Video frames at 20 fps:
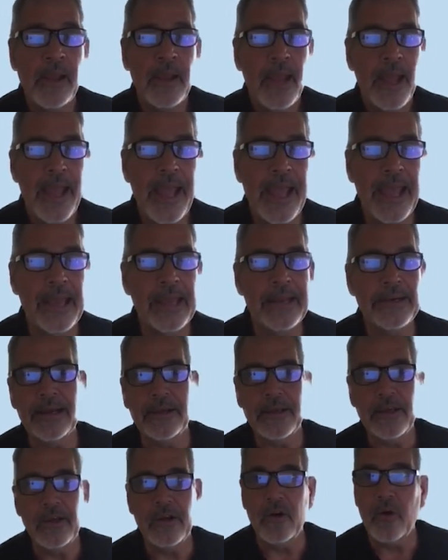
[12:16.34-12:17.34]
and
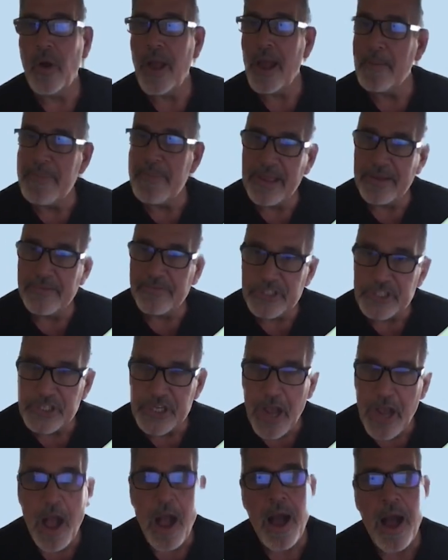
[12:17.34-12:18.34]
you know how big of a
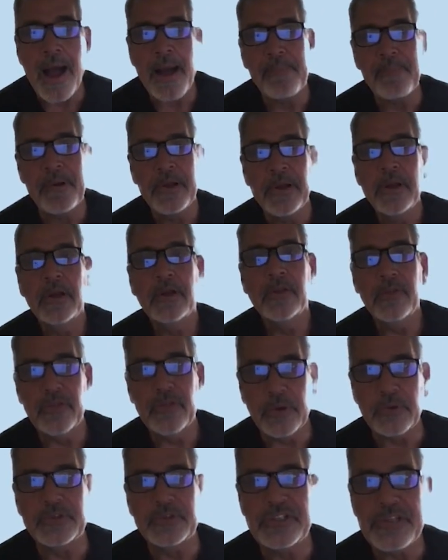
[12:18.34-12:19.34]
shop,
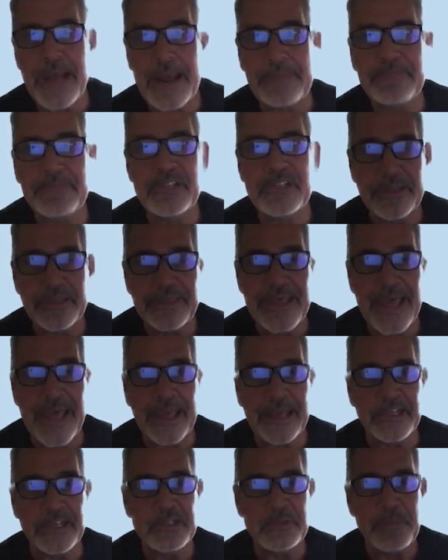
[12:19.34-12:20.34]
those types of
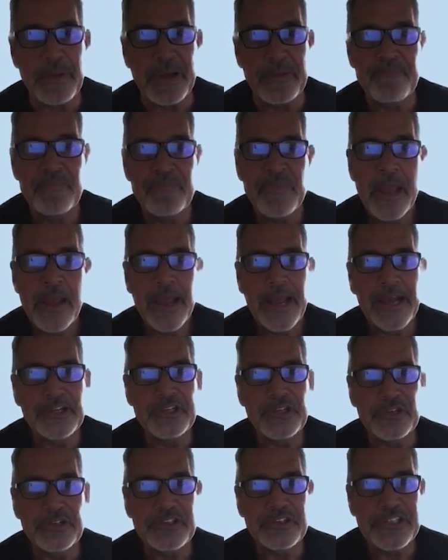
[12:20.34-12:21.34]
things. But as
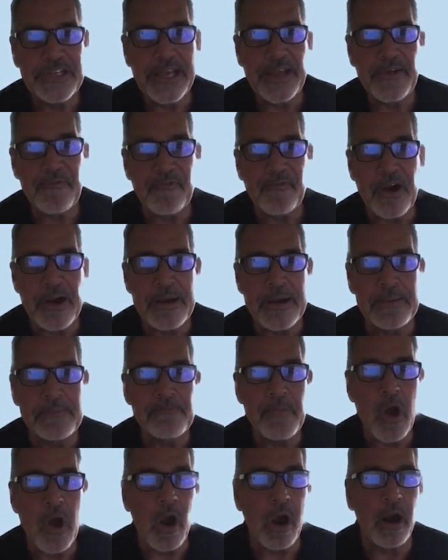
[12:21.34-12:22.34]
you'll see from
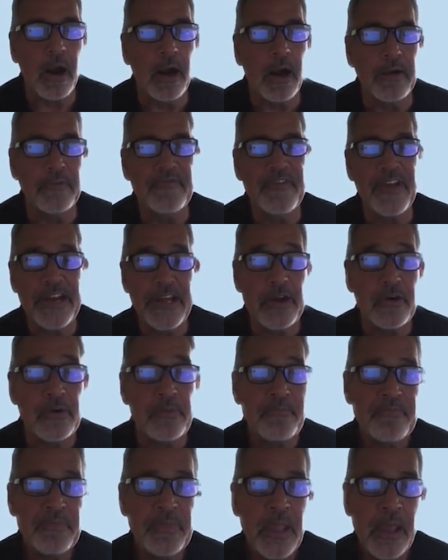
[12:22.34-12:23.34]
our video,
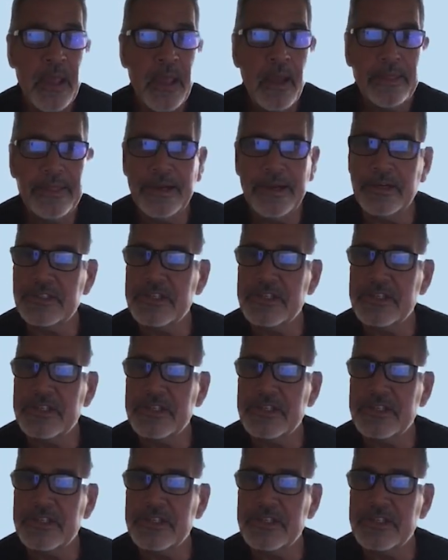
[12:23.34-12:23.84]
there's a